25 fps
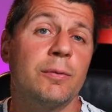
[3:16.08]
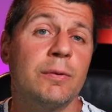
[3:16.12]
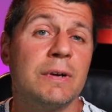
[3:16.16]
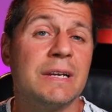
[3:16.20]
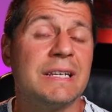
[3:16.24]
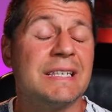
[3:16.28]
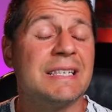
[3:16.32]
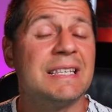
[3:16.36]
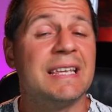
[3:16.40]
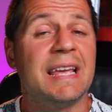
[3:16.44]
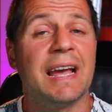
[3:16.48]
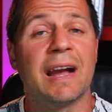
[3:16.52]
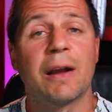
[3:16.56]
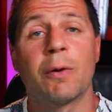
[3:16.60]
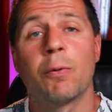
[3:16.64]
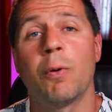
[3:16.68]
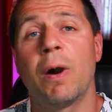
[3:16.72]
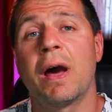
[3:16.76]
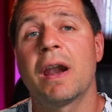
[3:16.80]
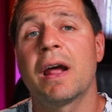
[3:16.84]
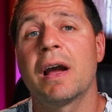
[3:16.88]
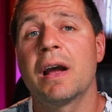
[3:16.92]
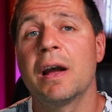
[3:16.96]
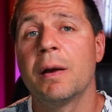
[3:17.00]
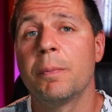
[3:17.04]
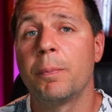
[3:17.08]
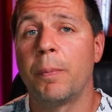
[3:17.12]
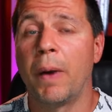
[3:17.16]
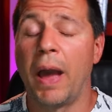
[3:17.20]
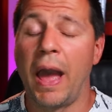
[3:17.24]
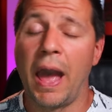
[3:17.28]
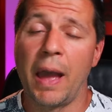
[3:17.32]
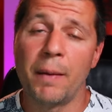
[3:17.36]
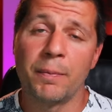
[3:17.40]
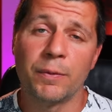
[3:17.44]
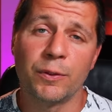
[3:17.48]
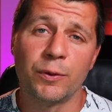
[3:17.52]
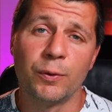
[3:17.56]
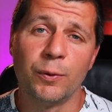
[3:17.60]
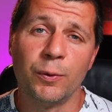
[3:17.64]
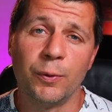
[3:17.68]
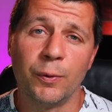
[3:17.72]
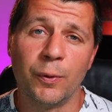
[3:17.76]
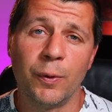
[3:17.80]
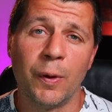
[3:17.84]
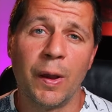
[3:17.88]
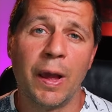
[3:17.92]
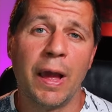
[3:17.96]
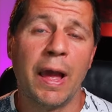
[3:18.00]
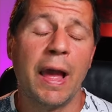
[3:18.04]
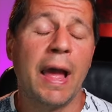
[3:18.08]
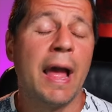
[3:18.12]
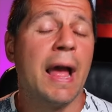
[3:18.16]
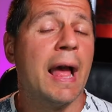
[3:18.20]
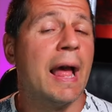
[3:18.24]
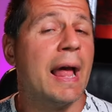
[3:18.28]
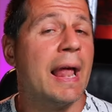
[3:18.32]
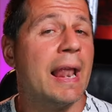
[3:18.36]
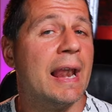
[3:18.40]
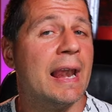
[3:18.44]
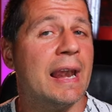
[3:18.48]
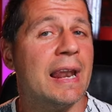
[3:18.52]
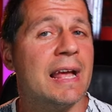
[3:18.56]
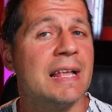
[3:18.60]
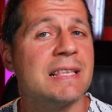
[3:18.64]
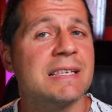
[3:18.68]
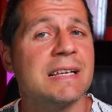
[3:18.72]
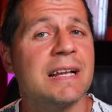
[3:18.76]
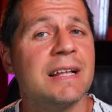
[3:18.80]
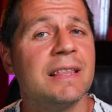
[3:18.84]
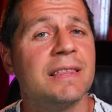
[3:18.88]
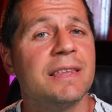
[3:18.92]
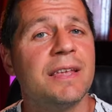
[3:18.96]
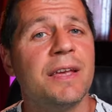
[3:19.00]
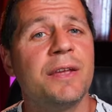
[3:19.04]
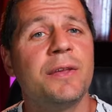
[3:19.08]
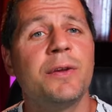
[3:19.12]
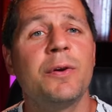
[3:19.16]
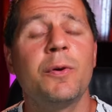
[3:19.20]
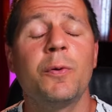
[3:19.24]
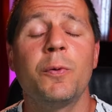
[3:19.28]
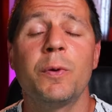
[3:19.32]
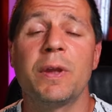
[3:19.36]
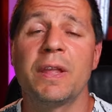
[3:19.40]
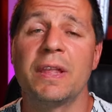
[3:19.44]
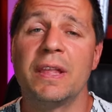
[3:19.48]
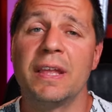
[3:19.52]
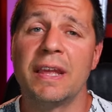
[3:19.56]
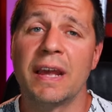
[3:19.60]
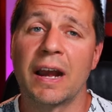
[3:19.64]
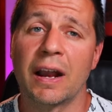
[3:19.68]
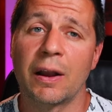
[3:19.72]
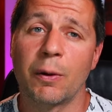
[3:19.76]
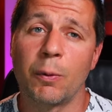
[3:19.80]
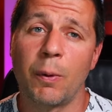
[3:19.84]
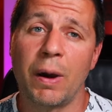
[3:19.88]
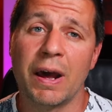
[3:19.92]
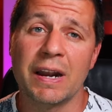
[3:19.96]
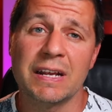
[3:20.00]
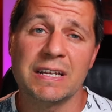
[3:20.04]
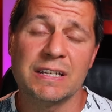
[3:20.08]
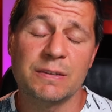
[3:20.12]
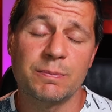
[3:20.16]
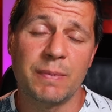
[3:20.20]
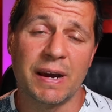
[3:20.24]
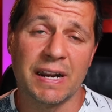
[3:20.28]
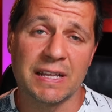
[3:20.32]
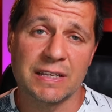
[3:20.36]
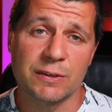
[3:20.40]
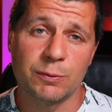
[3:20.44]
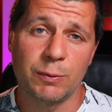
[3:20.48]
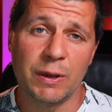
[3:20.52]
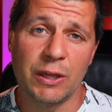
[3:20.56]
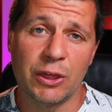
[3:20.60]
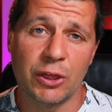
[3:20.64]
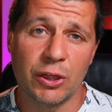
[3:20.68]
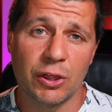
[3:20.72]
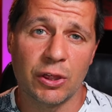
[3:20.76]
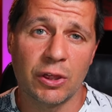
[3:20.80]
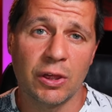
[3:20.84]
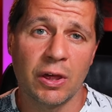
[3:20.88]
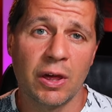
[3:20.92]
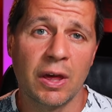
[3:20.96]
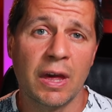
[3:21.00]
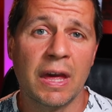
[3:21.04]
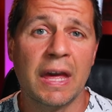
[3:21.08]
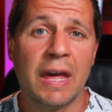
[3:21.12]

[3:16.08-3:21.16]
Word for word: was the Aqara Hub M2. Let's continue with the Aqara Smart Switch.